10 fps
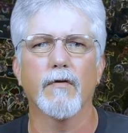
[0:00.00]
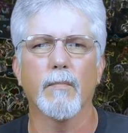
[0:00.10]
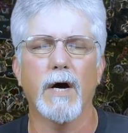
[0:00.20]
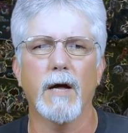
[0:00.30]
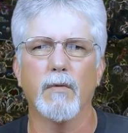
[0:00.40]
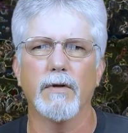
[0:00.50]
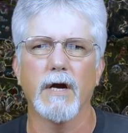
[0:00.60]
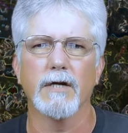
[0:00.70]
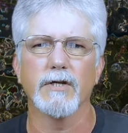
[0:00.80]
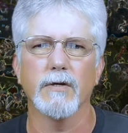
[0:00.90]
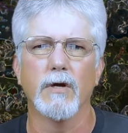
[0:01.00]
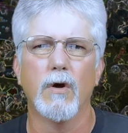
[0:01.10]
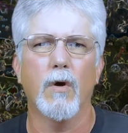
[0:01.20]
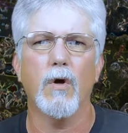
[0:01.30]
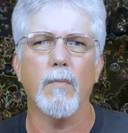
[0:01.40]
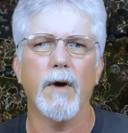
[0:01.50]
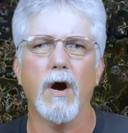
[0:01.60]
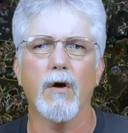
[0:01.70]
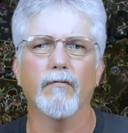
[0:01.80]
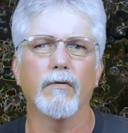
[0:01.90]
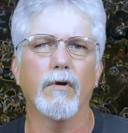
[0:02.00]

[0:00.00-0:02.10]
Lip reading: the Bible not as an all-powerful,